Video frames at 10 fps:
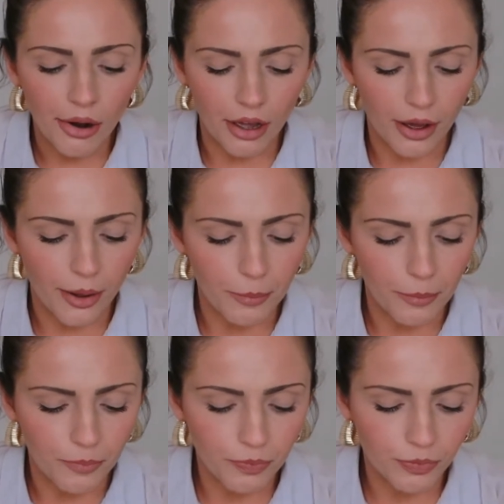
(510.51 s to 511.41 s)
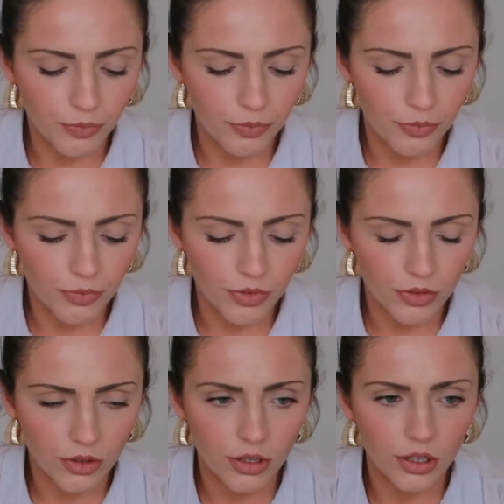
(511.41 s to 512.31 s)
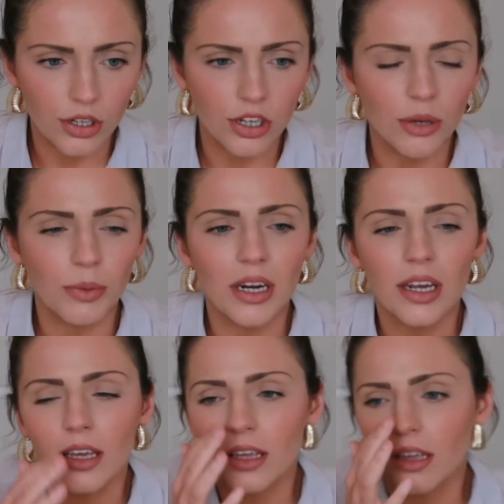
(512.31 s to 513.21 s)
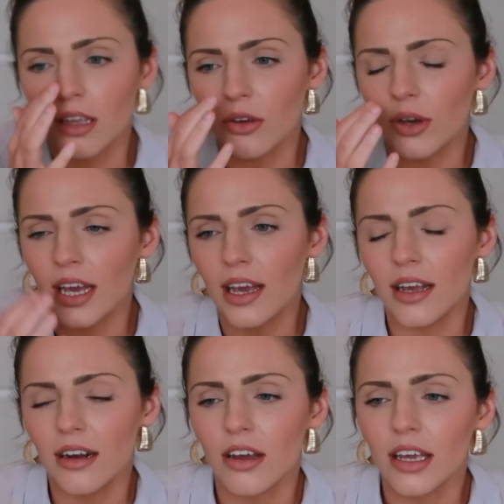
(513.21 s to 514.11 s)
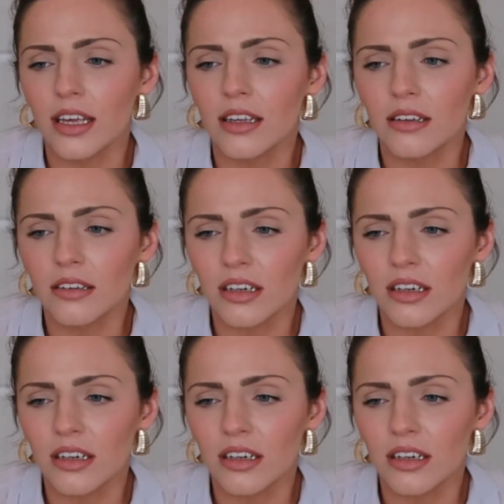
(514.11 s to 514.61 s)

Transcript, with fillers: Um, you know when like your hair like,